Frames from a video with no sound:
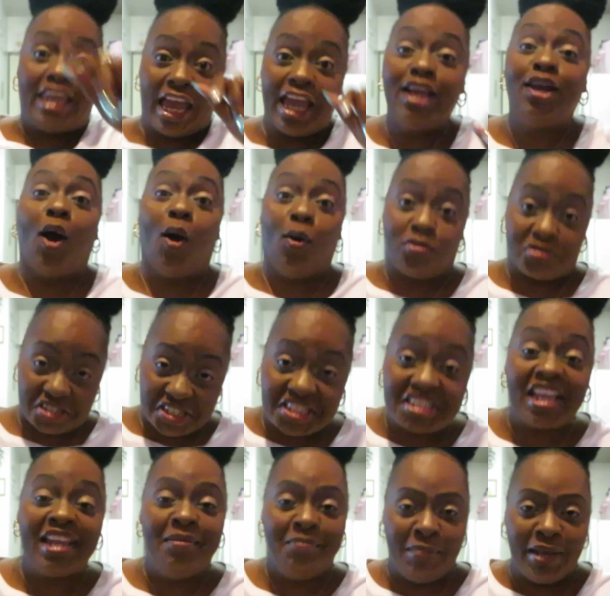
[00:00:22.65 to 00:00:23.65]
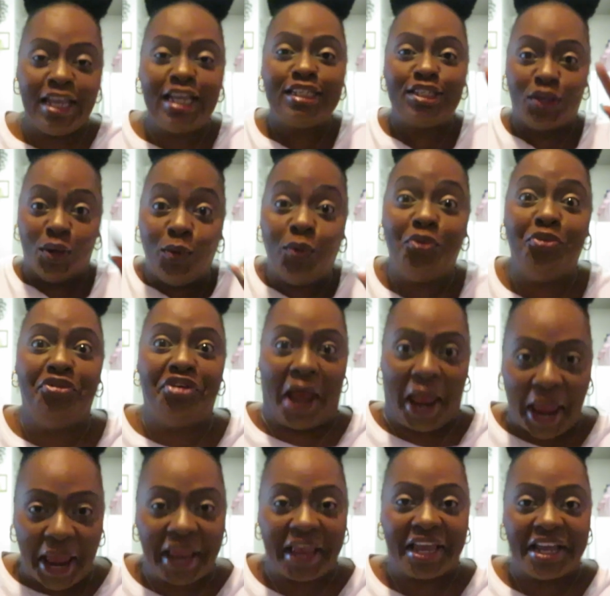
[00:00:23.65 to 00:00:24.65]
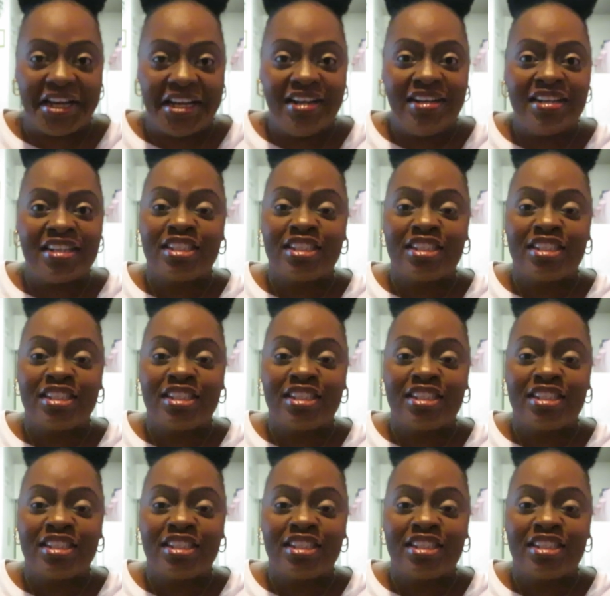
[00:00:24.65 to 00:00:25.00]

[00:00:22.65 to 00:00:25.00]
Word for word: They gonna see me today.